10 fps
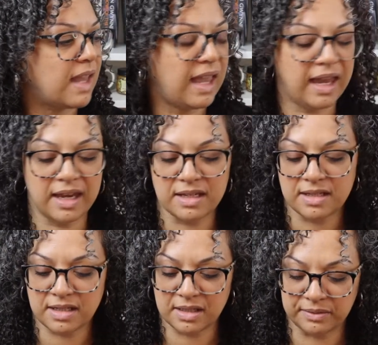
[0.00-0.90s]

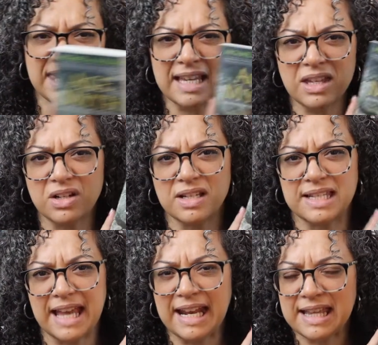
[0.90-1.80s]
And I think they're
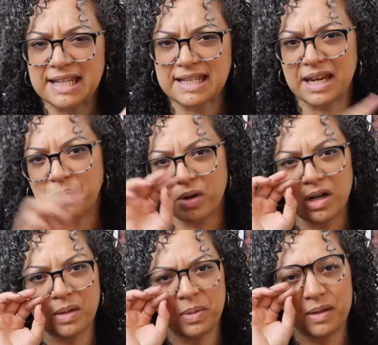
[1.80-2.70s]
set in the same
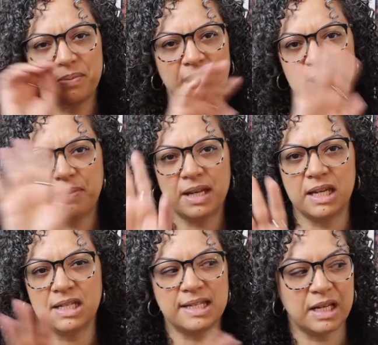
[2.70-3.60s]
world, but many,
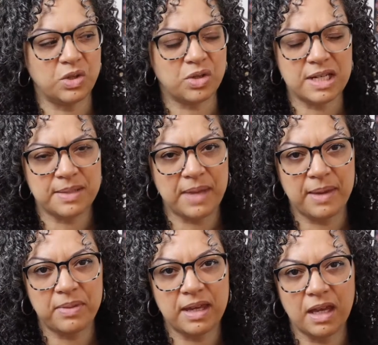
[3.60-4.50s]
many centuries
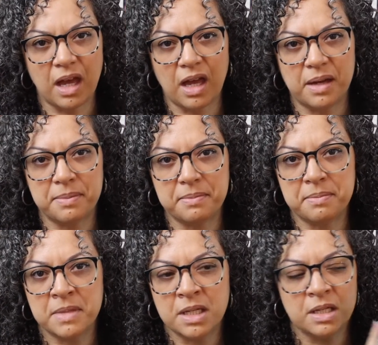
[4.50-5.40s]
maybe
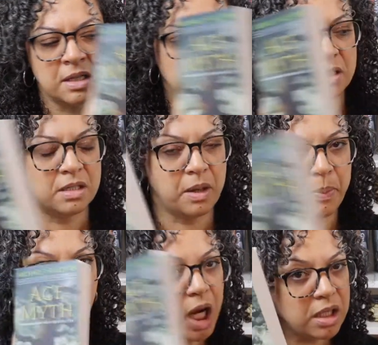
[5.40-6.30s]
um,
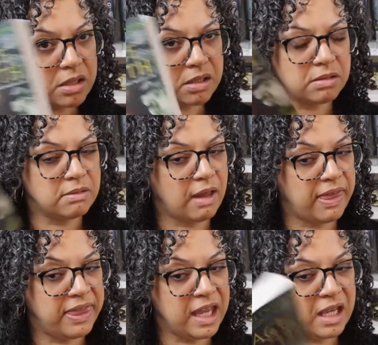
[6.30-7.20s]
apart,
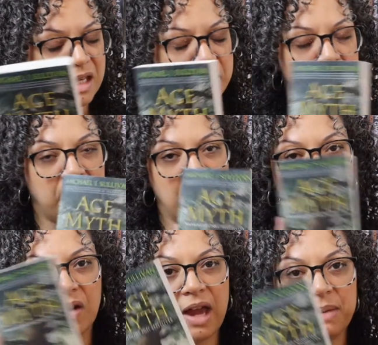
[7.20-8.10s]
I think. But
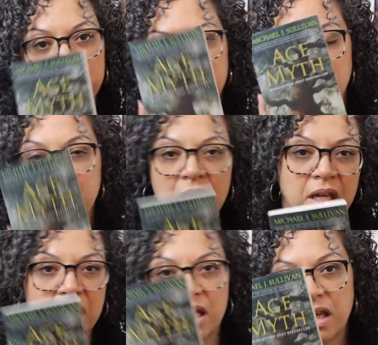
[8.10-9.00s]
I grabbed
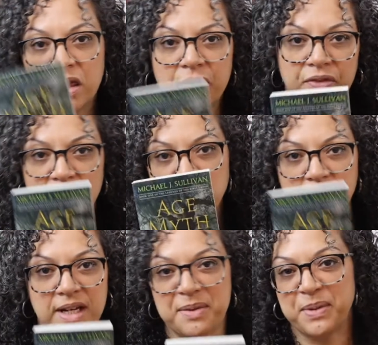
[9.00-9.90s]
the first
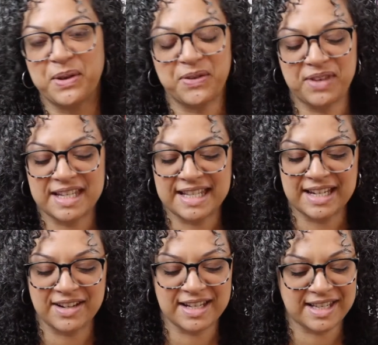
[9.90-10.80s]
one in both of these
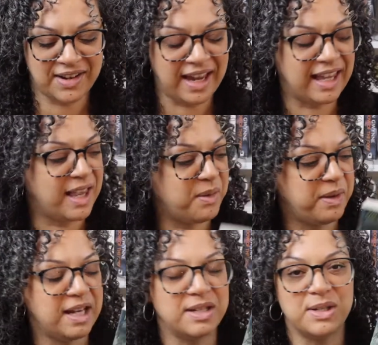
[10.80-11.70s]
series, so I can't
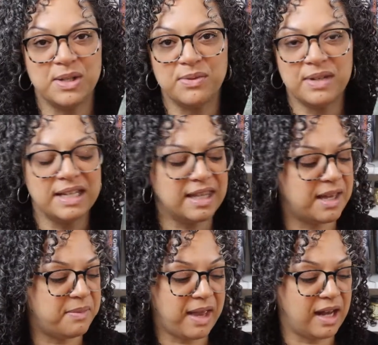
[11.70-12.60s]
wait to read
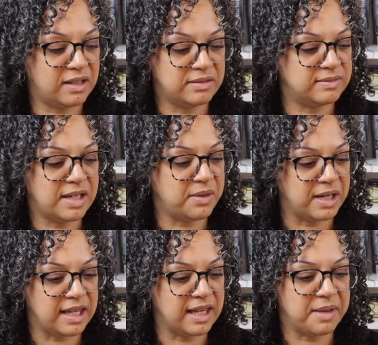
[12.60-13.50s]
them. I don't know
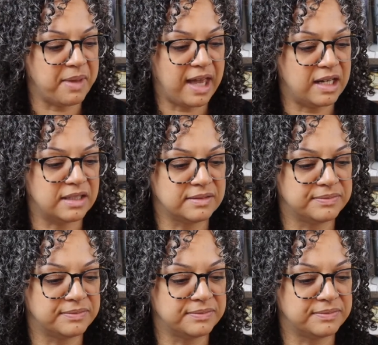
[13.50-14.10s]
anything about it.